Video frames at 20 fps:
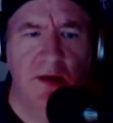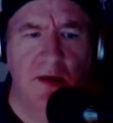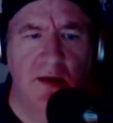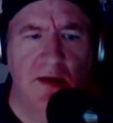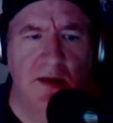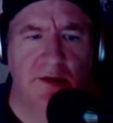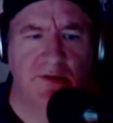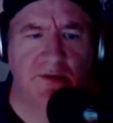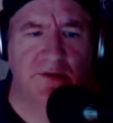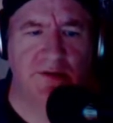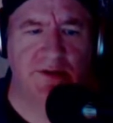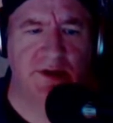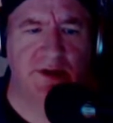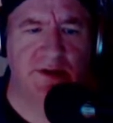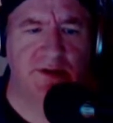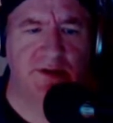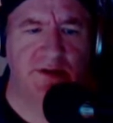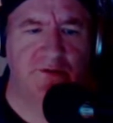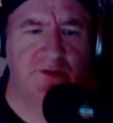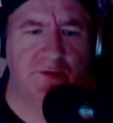So it
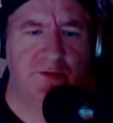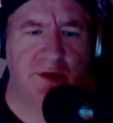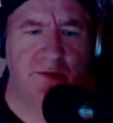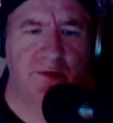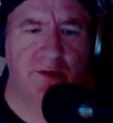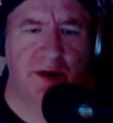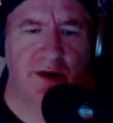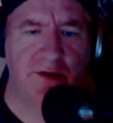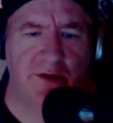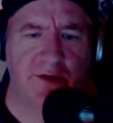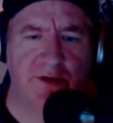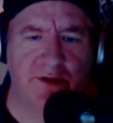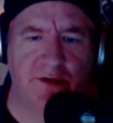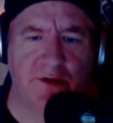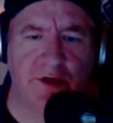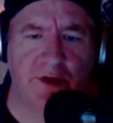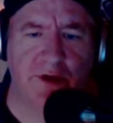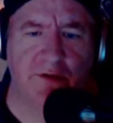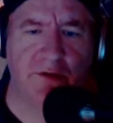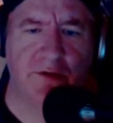says, if you read my other
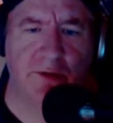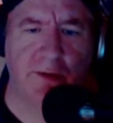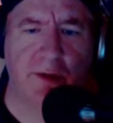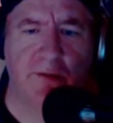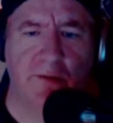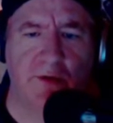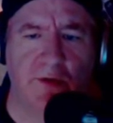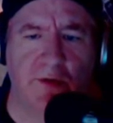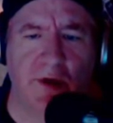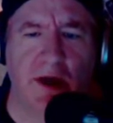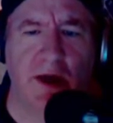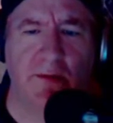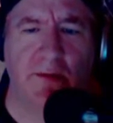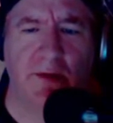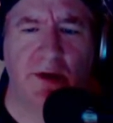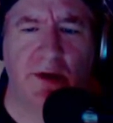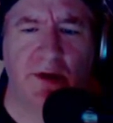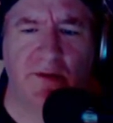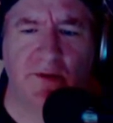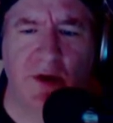story, you remember Ray,
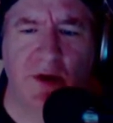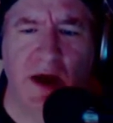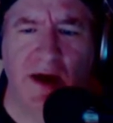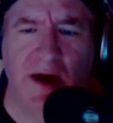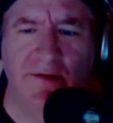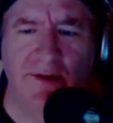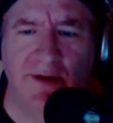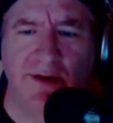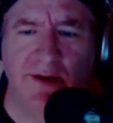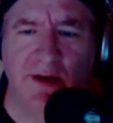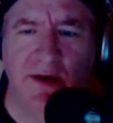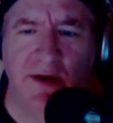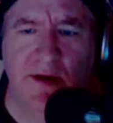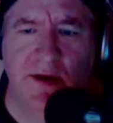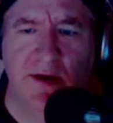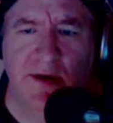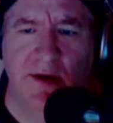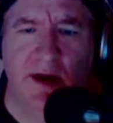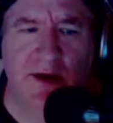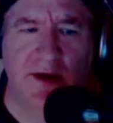but if you haven't,
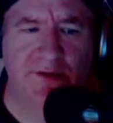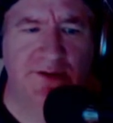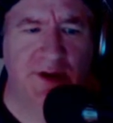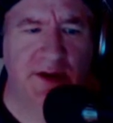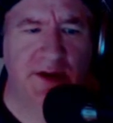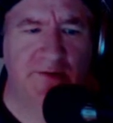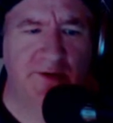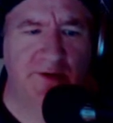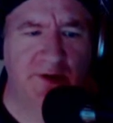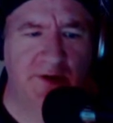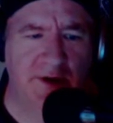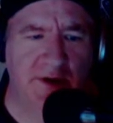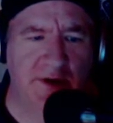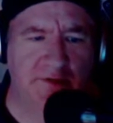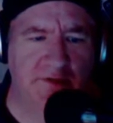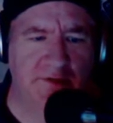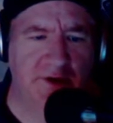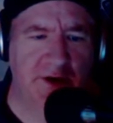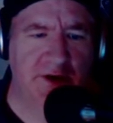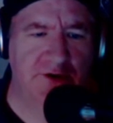I'll save you
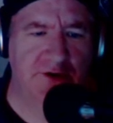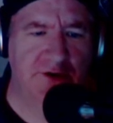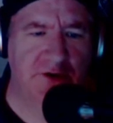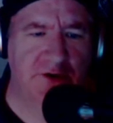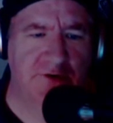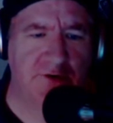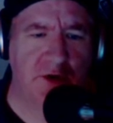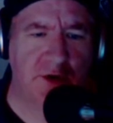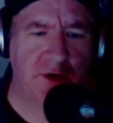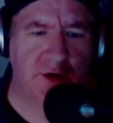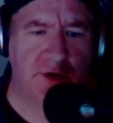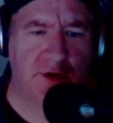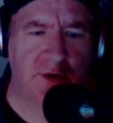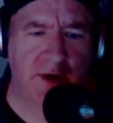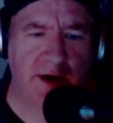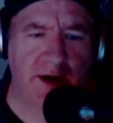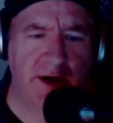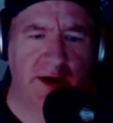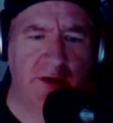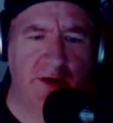for the issue of going to
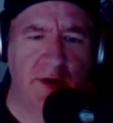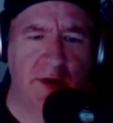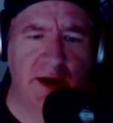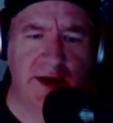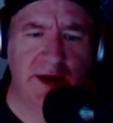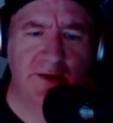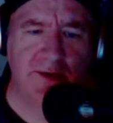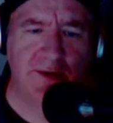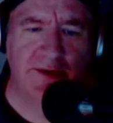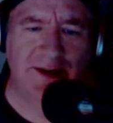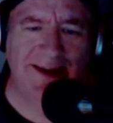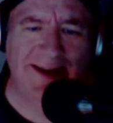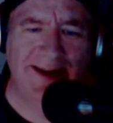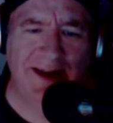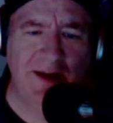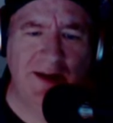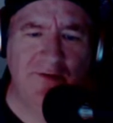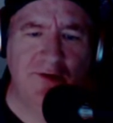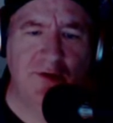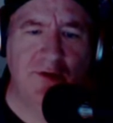read it. Ray was an
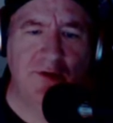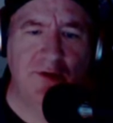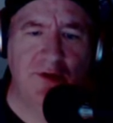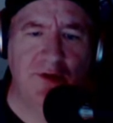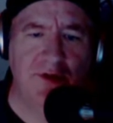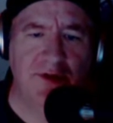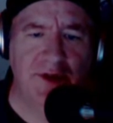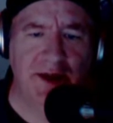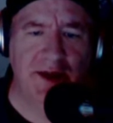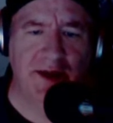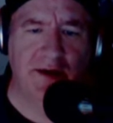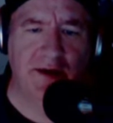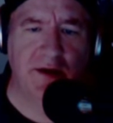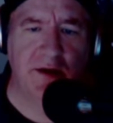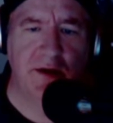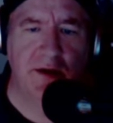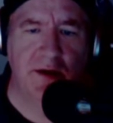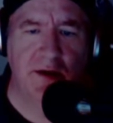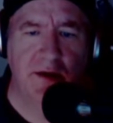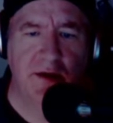evil thing
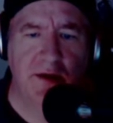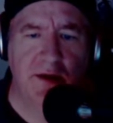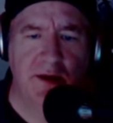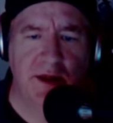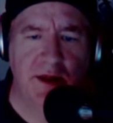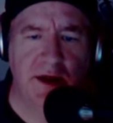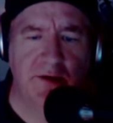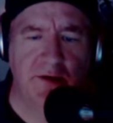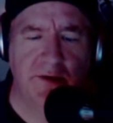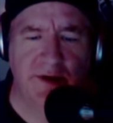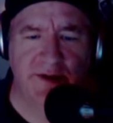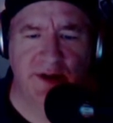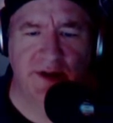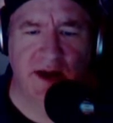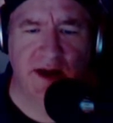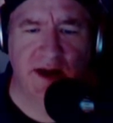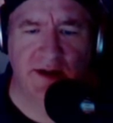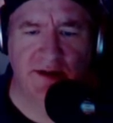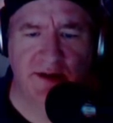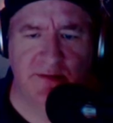that
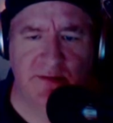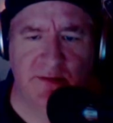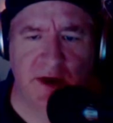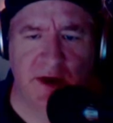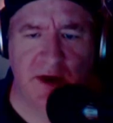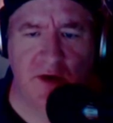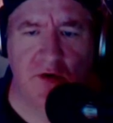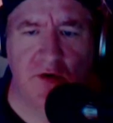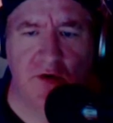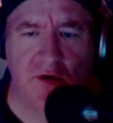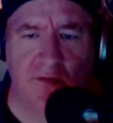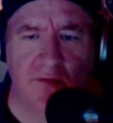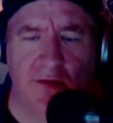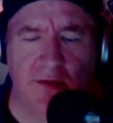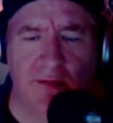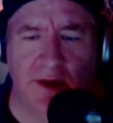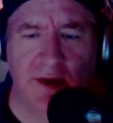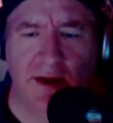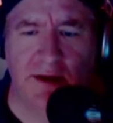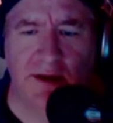resides in my home, and
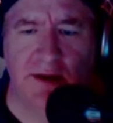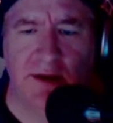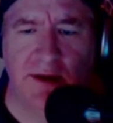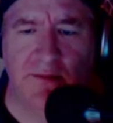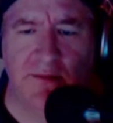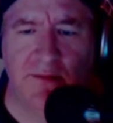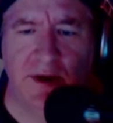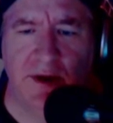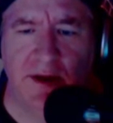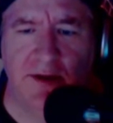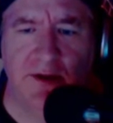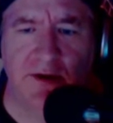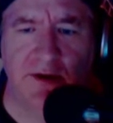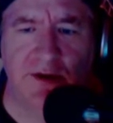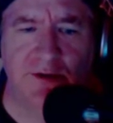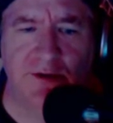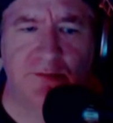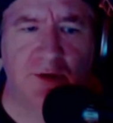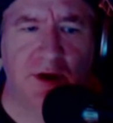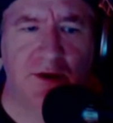mainly my
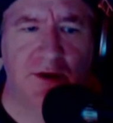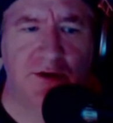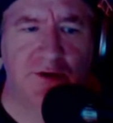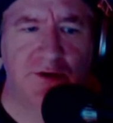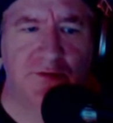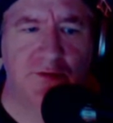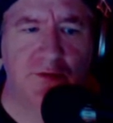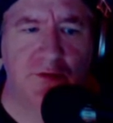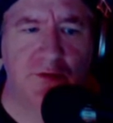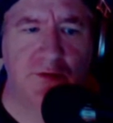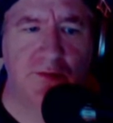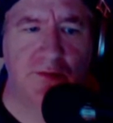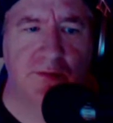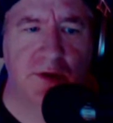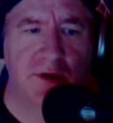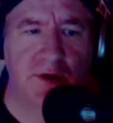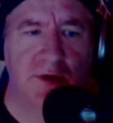littlest brother's room.